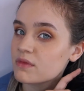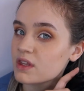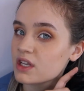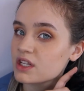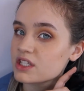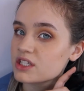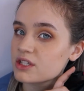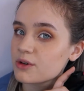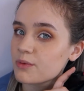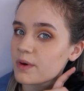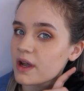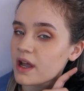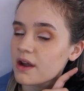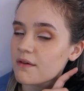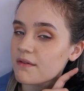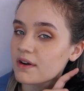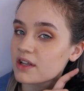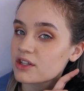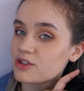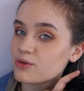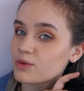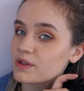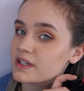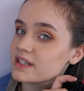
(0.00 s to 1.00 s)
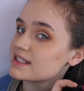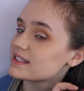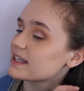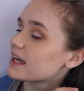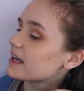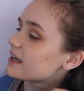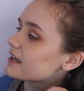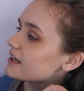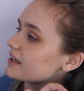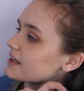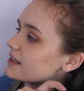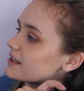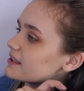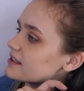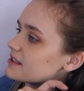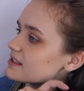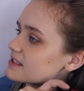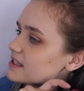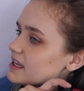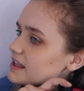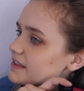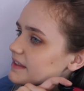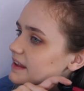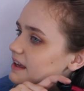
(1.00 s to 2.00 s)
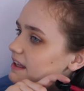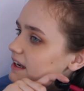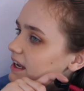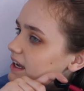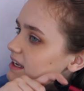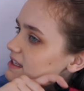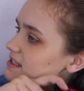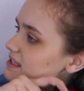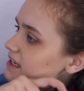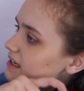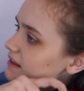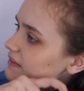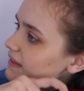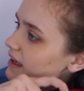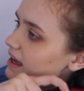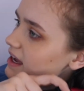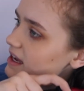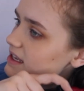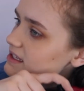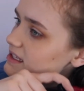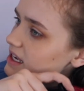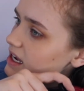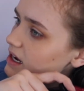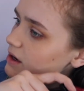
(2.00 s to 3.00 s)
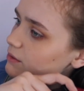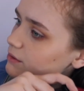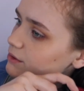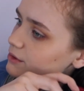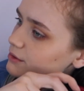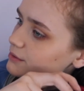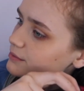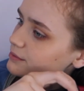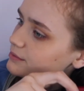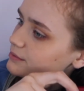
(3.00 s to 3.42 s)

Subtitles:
So wait around 20 seconds and then I take the hair down.